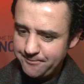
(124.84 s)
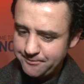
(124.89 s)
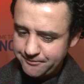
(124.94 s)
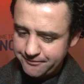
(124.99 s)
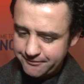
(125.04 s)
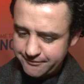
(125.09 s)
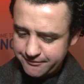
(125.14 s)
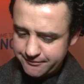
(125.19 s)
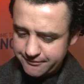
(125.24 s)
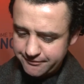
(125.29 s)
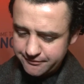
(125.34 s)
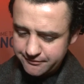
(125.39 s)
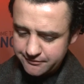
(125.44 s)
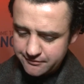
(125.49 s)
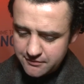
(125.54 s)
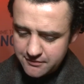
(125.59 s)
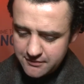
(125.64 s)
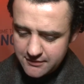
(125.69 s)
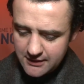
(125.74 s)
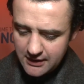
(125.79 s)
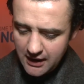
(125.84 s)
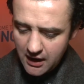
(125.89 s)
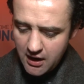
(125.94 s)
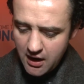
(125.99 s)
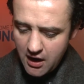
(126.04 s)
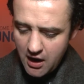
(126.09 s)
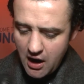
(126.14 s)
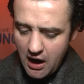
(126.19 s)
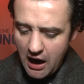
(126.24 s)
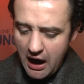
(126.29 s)
ground running with?
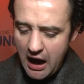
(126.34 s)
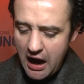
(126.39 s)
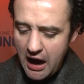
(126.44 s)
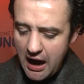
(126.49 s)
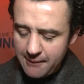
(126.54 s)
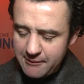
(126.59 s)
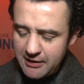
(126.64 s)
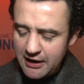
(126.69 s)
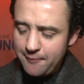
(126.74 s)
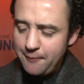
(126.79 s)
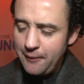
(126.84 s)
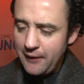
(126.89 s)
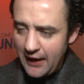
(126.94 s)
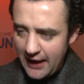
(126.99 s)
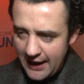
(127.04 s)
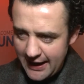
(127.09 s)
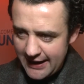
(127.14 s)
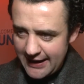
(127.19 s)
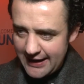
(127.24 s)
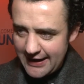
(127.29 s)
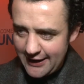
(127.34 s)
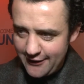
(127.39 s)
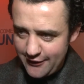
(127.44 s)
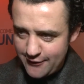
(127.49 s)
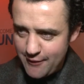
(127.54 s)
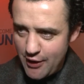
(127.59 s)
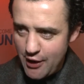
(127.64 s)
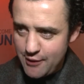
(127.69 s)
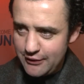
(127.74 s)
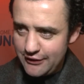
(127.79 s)
Uh, I'm in a play at
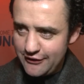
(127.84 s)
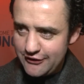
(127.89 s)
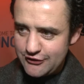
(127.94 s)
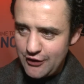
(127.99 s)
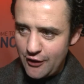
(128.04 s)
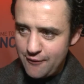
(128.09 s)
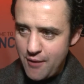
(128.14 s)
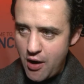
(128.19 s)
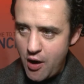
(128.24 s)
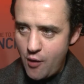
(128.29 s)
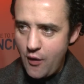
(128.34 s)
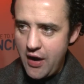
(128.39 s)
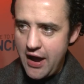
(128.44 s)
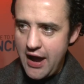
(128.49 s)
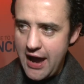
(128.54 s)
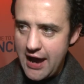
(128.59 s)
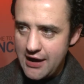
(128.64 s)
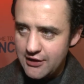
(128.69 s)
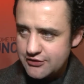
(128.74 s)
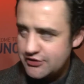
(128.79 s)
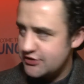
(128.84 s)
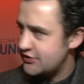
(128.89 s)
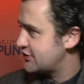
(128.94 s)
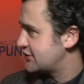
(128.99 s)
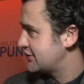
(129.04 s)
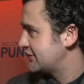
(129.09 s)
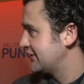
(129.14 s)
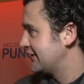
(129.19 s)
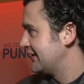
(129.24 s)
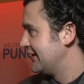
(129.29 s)
the moment at the Donmar
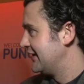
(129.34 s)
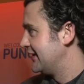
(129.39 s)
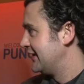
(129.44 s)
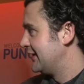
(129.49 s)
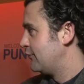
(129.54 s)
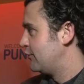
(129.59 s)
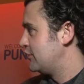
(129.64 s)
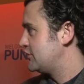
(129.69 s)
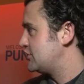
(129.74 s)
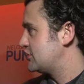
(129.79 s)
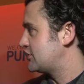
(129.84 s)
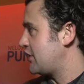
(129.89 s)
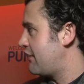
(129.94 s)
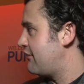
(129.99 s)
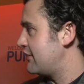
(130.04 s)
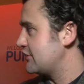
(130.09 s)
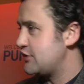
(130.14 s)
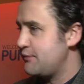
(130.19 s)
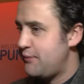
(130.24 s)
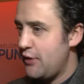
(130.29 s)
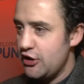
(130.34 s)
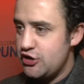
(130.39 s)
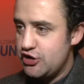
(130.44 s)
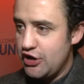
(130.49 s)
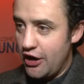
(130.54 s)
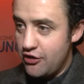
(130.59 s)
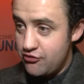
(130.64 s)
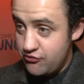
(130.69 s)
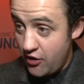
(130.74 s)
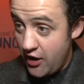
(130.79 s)
Warehouse, which is directed by
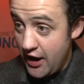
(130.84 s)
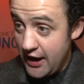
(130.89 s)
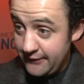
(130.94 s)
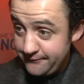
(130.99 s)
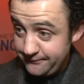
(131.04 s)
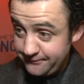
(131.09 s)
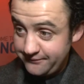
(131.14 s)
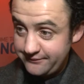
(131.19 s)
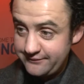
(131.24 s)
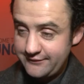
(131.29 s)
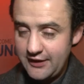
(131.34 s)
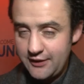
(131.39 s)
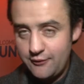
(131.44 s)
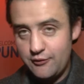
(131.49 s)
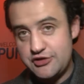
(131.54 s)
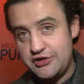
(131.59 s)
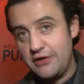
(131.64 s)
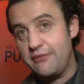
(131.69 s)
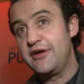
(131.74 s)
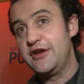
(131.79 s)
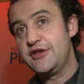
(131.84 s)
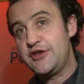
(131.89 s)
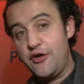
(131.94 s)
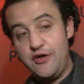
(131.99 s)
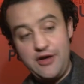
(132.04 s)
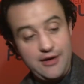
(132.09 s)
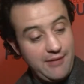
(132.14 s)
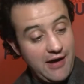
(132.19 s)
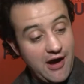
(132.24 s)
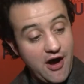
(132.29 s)
Joe Wright which I'm going to do
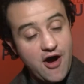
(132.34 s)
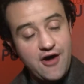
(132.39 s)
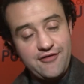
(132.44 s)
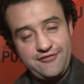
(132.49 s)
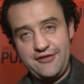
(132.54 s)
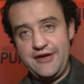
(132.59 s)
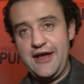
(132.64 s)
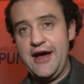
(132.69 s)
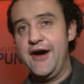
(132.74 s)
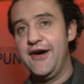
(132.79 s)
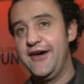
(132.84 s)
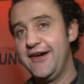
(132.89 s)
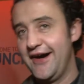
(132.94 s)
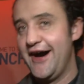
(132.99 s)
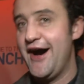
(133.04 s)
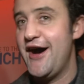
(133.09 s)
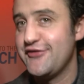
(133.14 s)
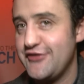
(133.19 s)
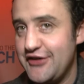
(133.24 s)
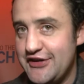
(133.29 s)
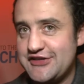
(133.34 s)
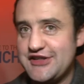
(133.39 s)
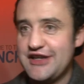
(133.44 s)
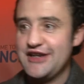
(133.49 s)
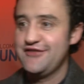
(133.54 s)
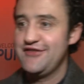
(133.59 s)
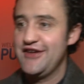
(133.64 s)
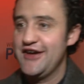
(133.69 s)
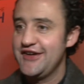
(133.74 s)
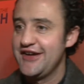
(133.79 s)
in about half an hour after this
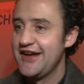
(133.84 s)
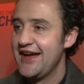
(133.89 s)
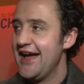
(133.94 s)
interview.